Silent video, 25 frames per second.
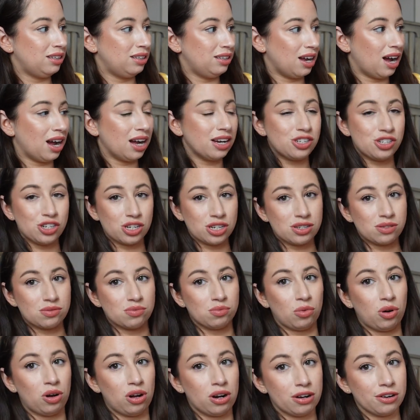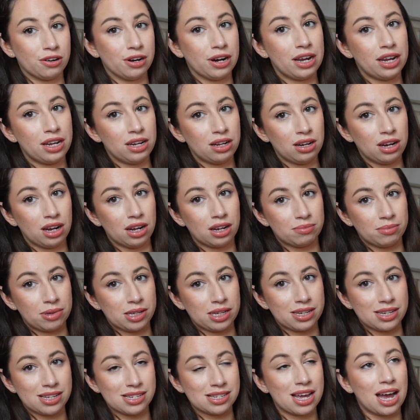not just water in,
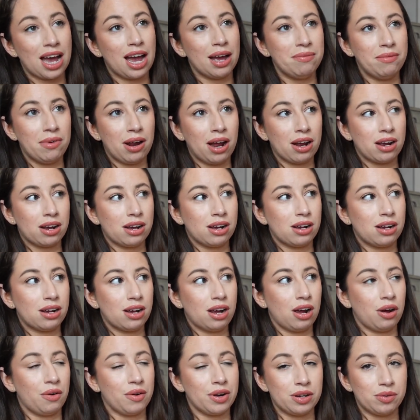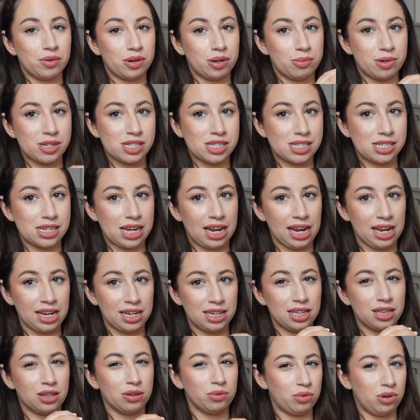because I'm not going to want to put
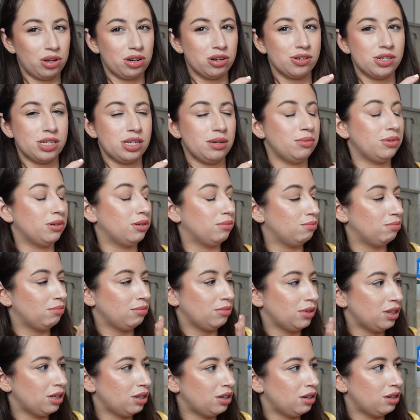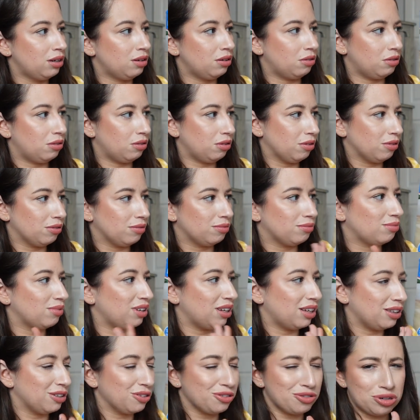sand in the water table or
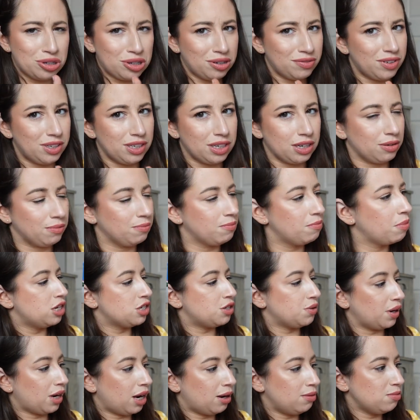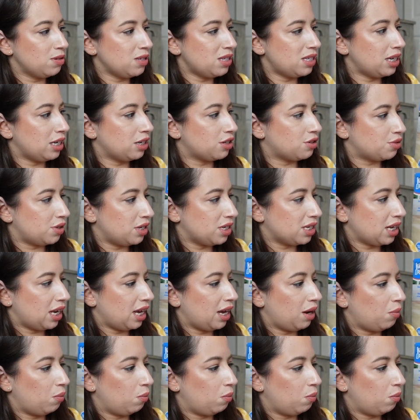other stuff, you know. So it comes with sand toys.